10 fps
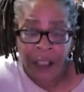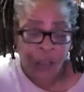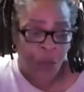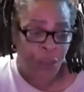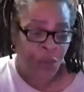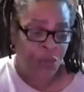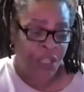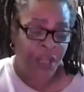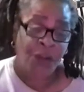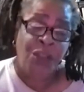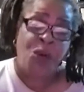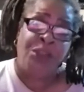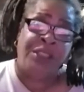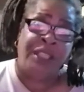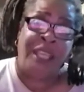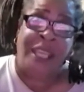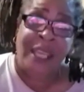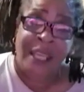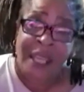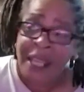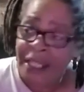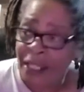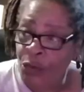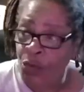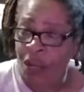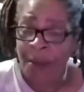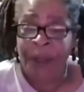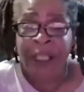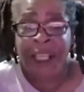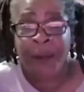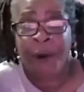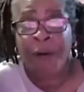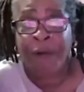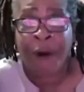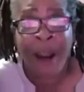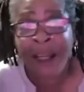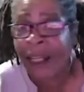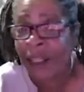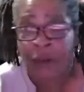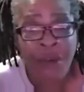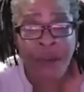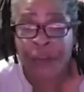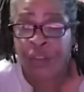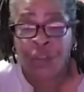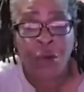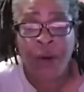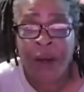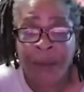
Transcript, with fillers: So when you tell your kid that you coming to get them on Friday and you never show